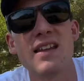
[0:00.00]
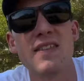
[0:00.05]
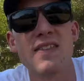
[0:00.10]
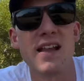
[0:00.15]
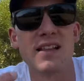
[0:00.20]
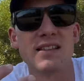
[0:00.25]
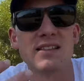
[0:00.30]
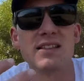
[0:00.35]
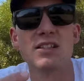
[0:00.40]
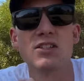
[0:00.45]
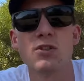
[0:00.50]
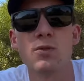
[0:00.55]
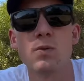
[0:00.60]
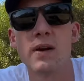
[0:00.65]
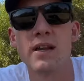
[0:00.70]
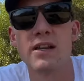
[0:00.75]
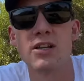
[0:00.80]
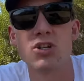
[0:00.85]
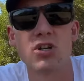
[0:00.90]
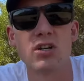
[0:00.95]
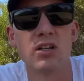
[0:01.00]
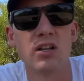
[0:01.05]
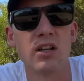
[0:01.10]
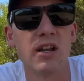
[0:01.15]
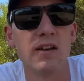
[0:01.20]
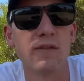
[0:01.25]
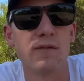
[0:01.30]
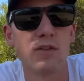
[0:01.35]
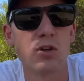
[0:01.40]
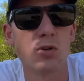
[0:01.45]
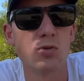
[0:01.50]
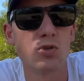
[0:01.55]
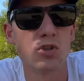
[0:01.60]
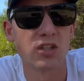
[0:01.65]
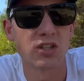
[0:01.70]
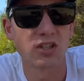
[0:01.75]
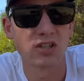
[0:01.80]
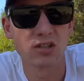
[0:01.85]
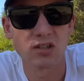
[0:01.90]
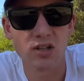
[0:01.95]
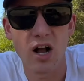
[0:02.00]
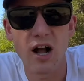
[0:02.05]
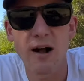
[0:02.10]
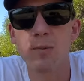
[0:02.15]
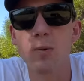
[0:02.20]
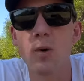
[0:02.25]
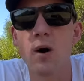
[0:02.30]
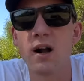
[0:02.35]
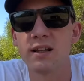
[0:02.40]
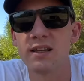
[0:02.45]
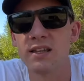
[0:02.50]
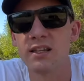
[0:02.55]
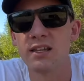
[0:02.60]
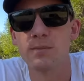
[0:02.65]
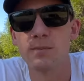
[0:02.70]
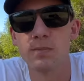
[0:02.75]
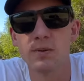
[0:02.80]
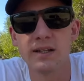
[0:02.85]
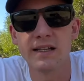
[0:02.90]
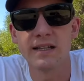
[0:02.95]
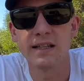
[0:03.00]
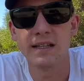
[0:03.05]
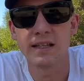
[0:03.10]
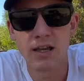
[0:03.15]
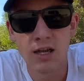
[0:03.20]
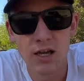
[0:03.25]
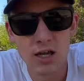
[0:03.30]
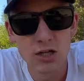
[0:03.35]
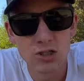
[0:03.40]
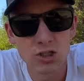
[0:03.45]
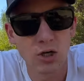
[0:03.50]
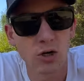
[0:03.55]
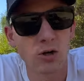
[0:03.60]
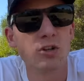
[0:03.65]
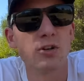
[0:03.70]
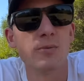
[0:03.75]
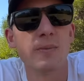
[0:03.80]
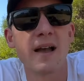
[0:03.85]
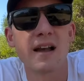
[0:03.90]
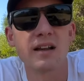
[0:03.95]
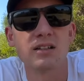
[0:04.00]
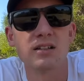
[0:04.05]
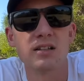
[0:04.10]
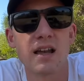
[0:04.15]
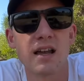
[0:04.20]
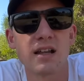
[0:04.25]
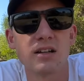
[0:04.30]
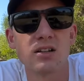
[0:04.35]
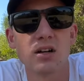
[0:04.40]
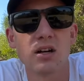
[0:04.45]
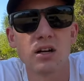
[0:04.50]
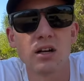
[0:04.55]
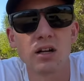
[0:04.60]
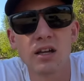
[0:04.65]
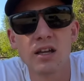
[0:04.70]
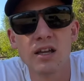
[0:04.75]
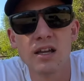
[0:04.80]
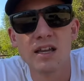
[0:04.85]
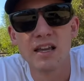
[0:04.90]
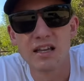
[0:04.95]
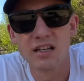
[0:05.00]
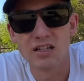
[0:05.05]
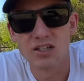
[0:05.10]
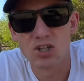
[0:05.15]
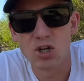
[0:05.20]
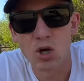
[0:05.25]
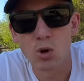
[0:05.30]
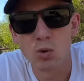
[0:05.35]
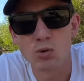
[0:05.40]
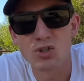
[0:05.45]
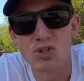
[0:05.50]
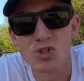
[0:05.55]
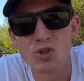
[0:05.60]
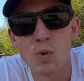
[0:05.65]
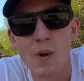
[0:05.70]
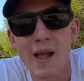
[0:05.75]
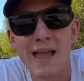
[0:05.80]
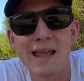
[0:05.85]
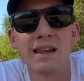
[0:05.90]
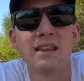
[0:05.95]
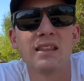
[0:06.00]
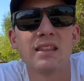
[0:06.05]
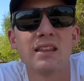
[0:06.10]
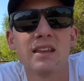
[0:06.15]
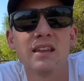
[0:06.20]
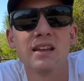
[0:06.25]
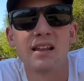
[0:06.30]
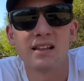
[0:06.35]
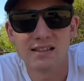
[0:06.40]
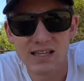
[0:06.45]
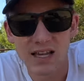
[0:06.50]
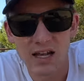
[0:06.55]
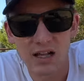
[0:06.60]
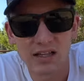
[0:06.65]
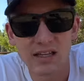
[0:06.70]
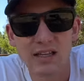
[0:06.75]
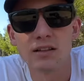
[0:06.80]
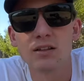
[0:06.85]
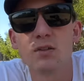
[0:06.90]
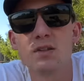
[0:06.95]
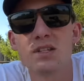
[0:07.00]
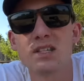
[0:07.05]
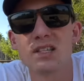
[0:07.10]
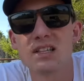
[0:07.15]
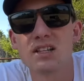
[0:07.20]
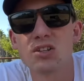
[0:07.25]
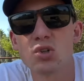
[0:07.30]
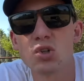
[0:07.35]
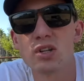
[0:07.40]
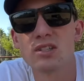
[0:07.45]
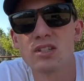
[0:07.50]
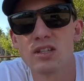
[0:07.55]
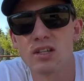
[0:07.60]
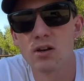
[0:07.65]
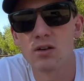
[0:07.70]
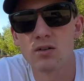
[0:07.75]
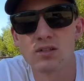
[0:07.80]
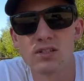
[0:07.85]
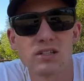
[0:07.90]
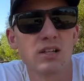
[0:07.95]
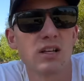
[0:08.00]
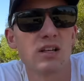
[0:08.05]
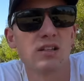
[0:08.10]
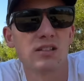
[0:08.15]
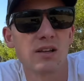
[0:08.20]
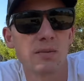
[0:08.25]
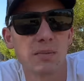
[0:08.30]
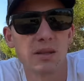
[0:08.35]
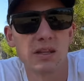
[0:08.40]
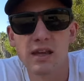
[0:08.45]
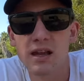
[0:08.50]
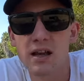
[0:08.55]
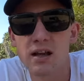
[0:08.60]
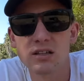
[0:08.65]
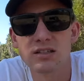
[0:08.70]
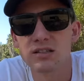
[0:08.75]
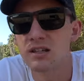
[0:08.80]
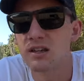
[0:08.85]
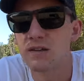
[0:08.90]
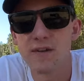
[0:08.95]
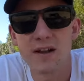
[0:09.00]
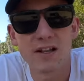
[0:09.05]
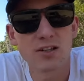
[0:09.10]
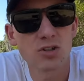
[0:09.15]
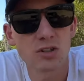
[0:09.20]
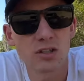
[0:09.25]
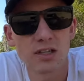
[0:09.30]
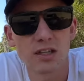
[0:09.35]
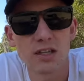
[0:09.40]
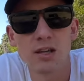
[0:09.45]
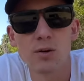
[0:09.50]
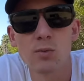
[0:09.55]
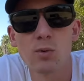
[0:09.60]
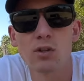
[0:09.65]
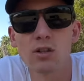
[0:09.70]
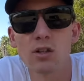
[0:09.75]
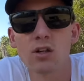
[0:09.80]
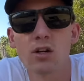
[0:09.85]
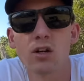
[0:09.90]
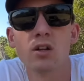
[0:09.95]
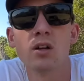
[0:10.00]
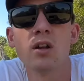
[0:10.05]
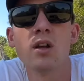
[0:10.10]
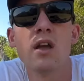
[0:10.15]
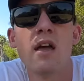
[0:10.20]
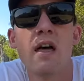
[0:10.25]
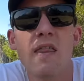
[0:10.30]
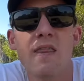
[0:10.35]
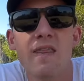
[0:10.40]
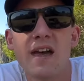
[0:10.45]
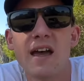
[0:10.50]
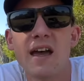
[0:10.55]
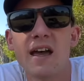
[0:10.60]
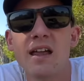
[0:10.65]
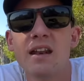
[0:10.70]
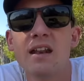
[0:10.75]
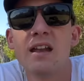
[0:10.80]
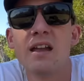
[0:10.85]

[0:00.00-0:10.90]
that situation, if you just stop walking completely, turn your back to that dog, and don't do anything until he loses interest and goes and does something else, eventually he will learn that,